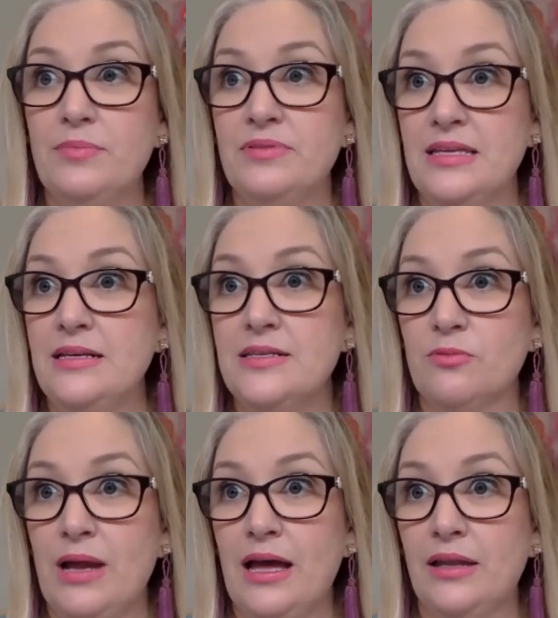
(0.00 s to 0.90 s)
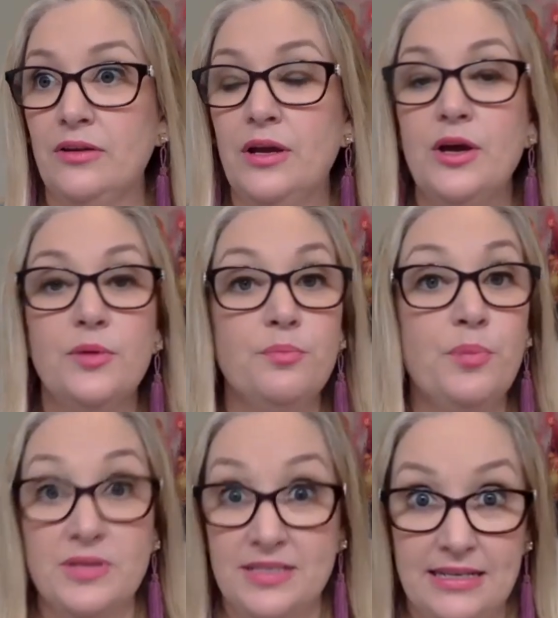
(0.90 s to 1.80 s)
things around
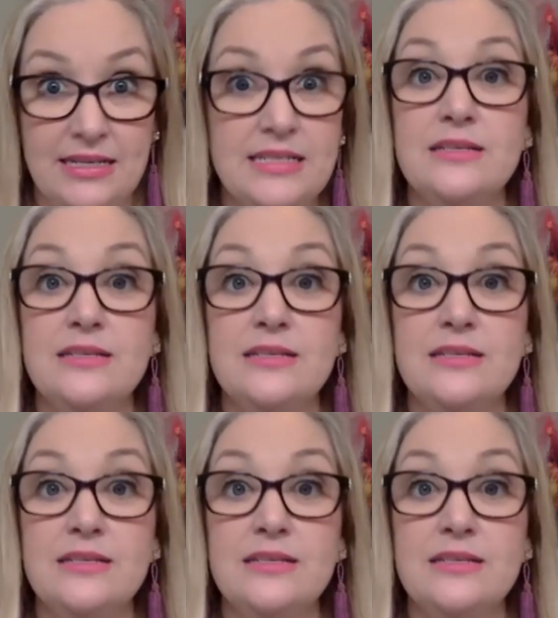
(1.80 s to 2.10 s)
bossiness,